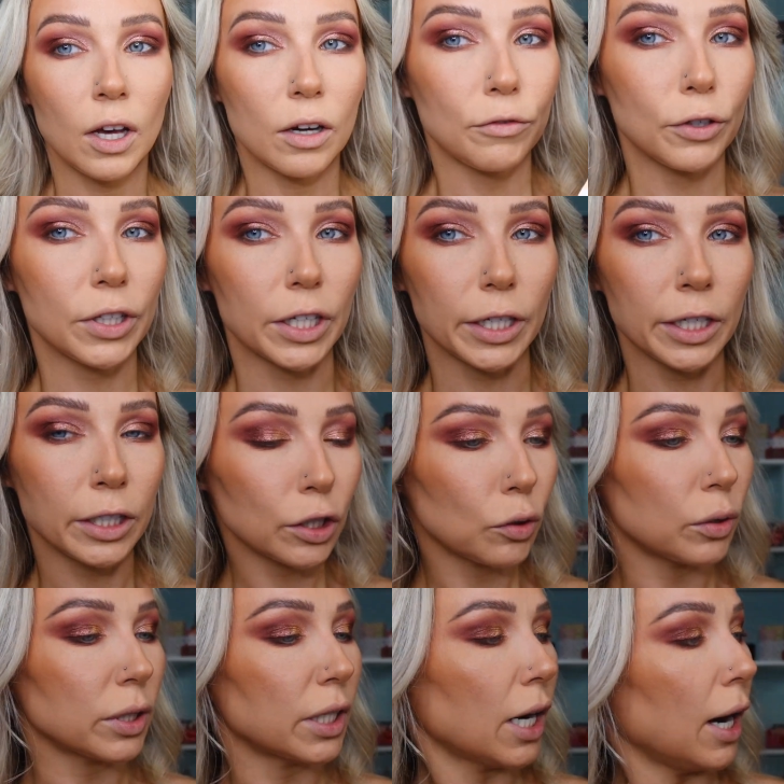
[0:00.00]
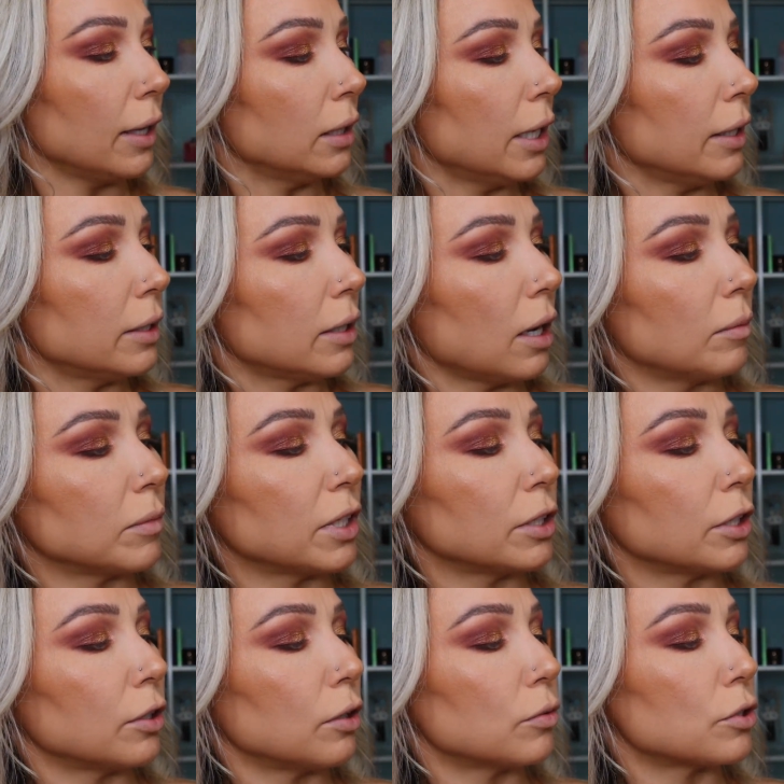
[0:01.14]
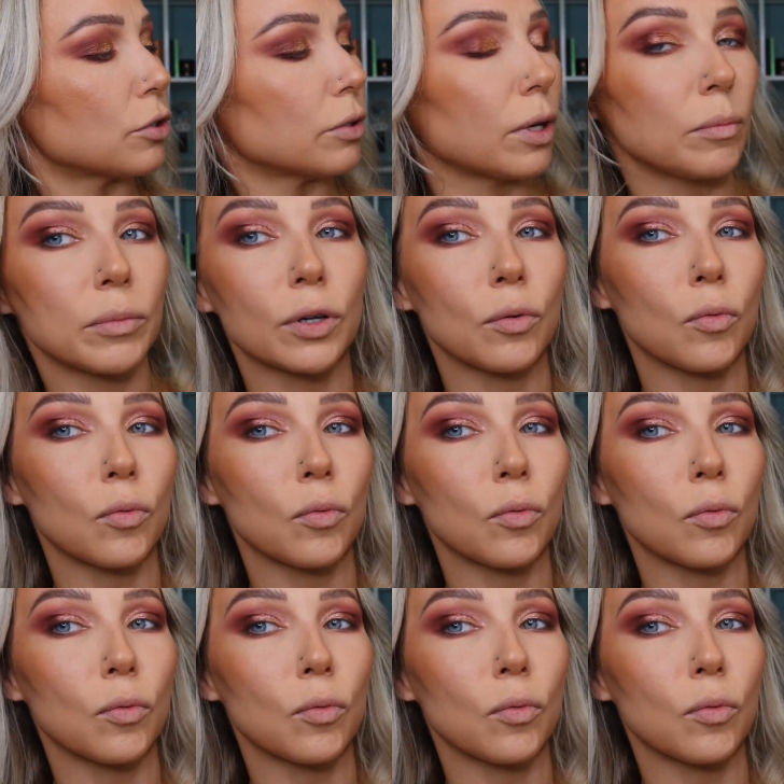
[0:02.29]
For the inner corner highlight, I'm gonna go to number